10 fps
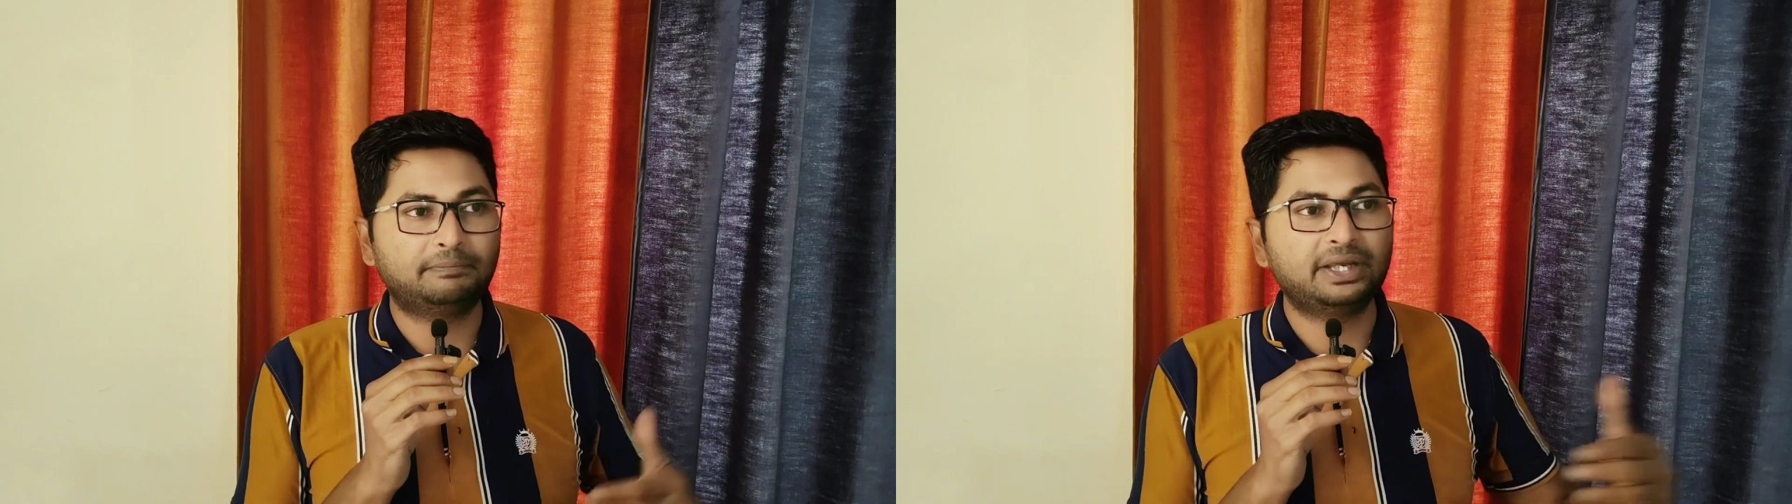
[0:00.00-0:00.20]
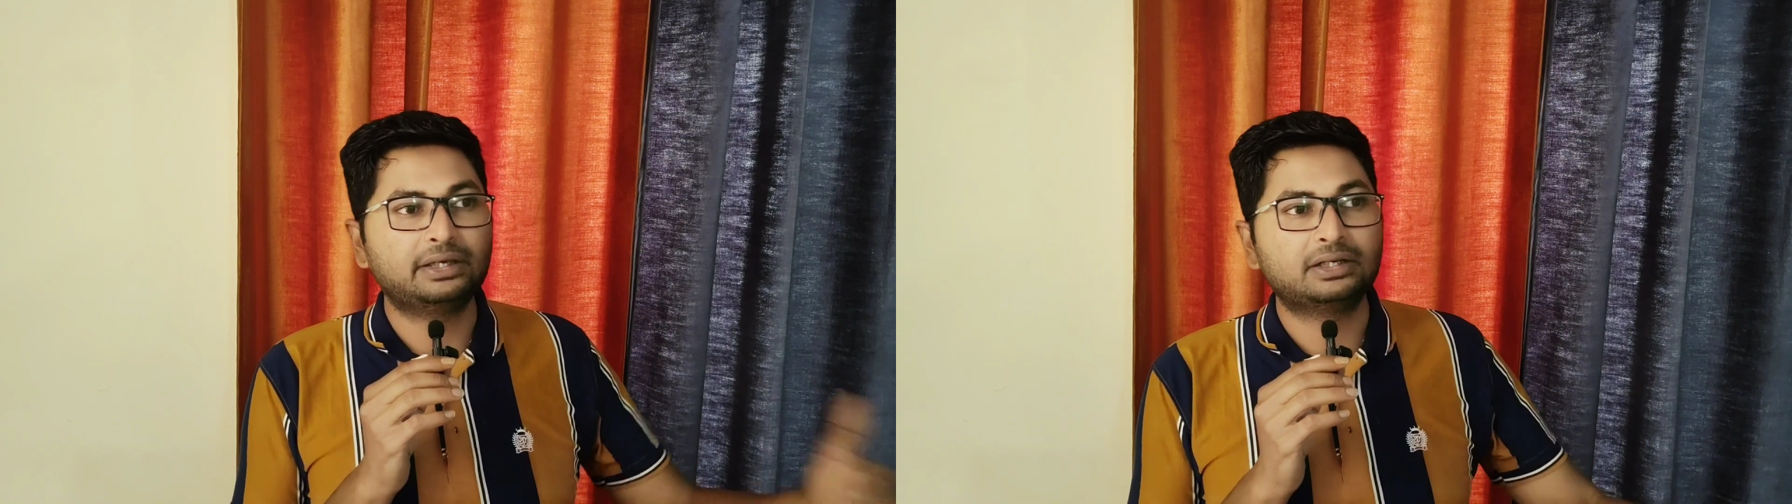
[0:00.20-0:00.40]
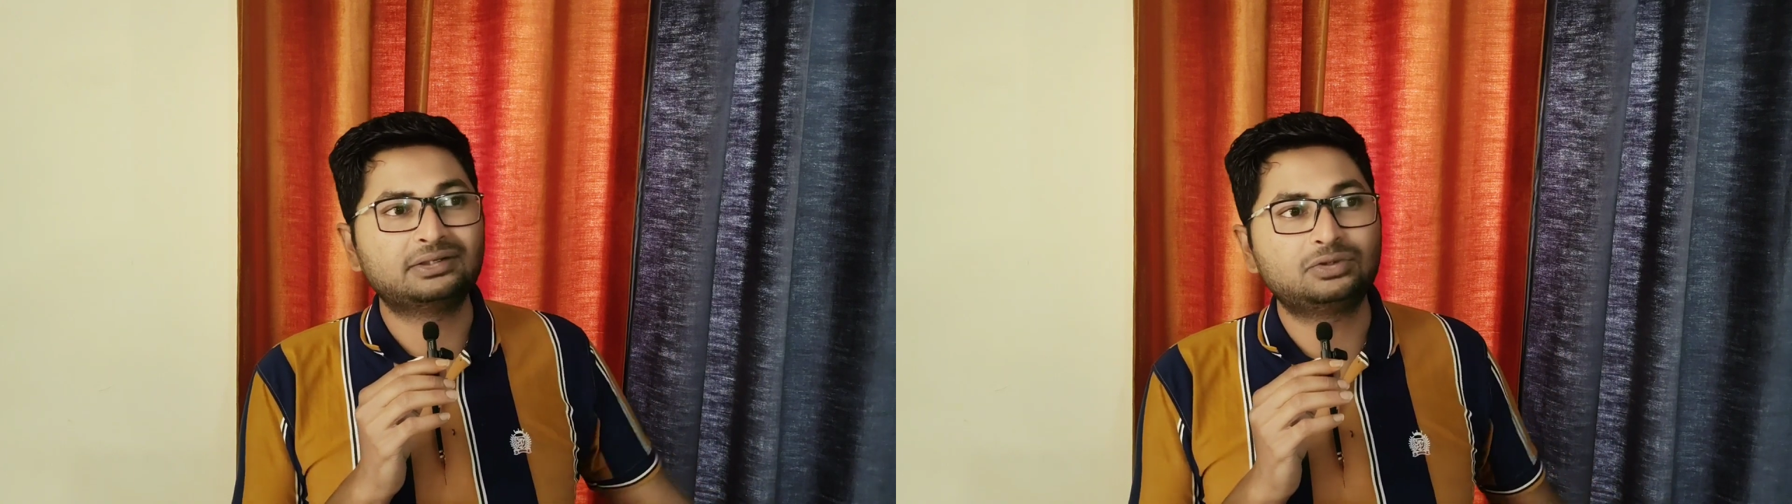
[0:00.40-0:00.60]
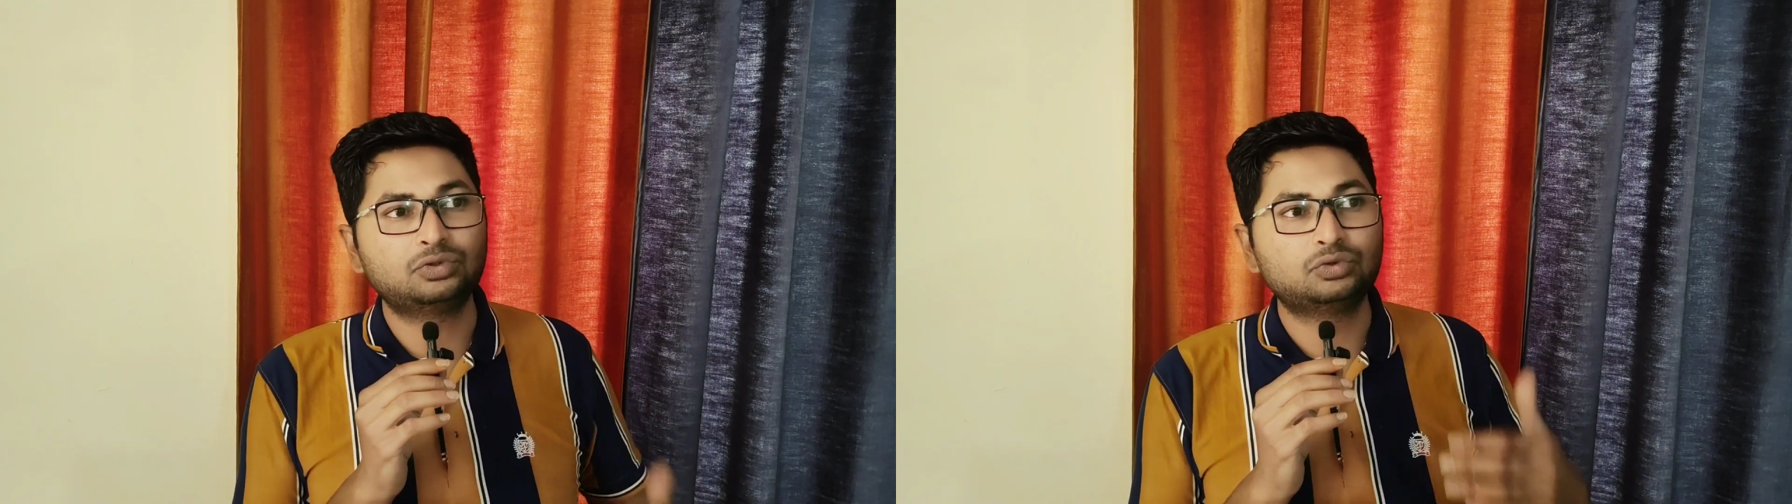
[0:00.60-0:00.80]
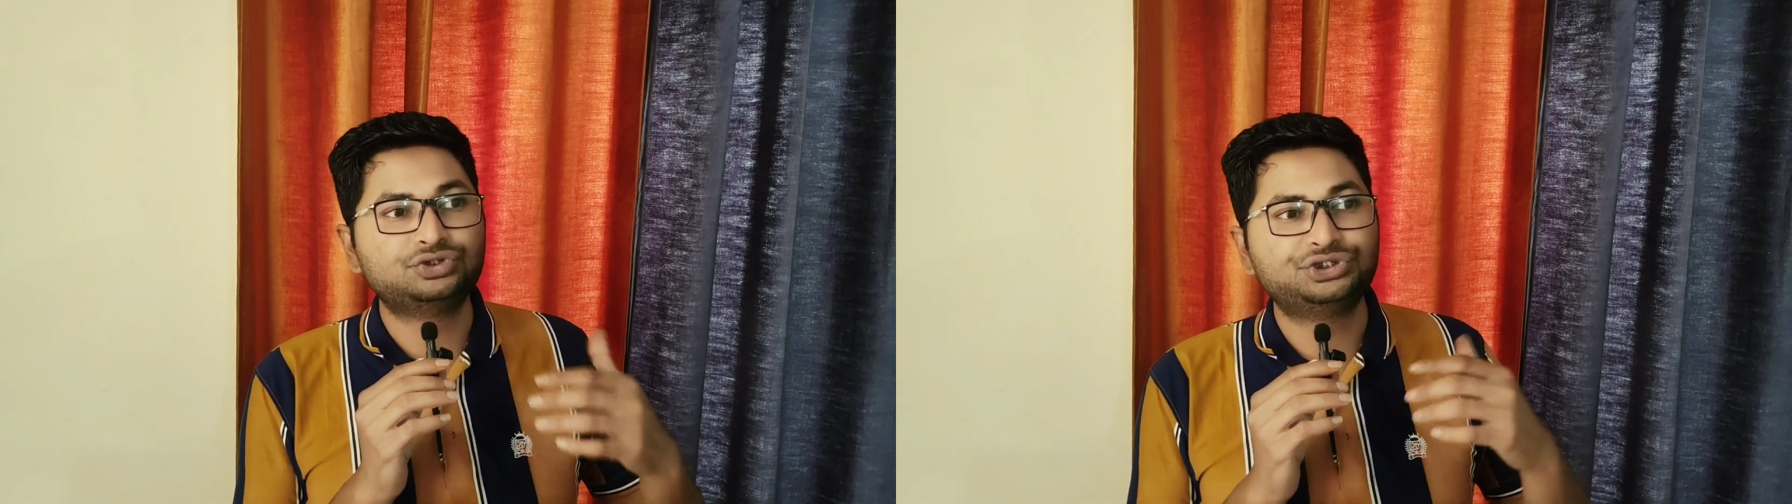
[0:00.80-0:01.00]
a beginner
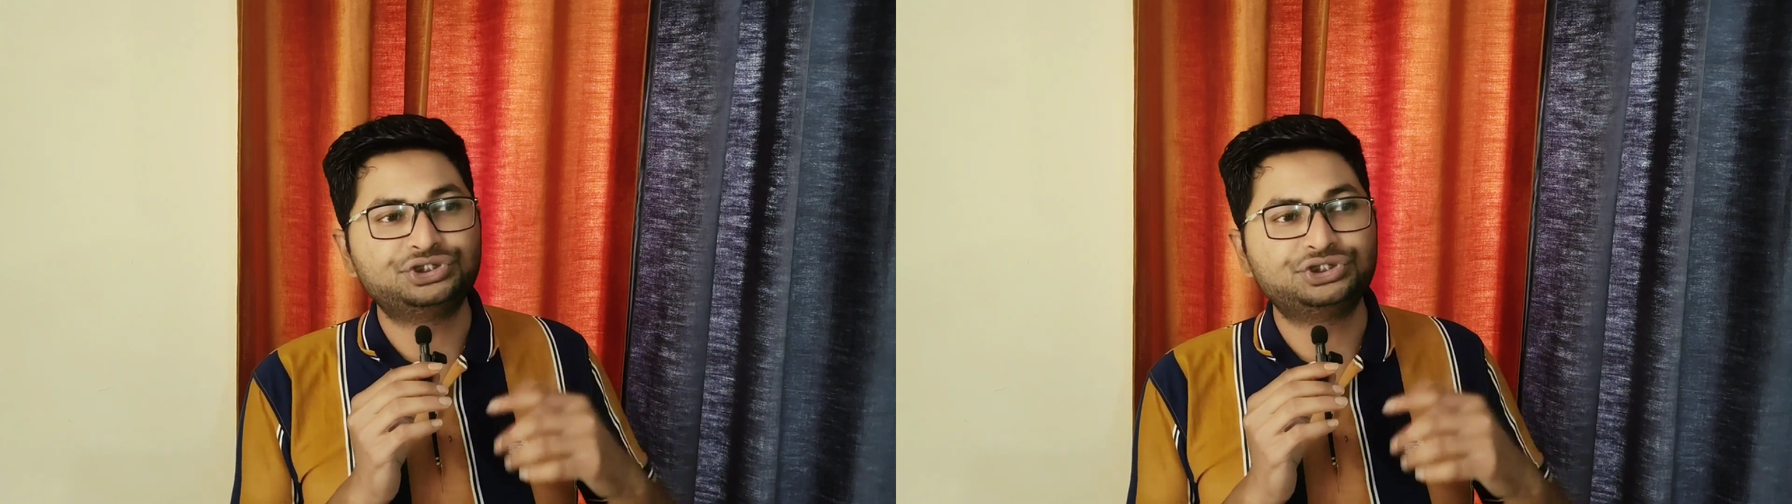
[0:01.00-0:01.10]
to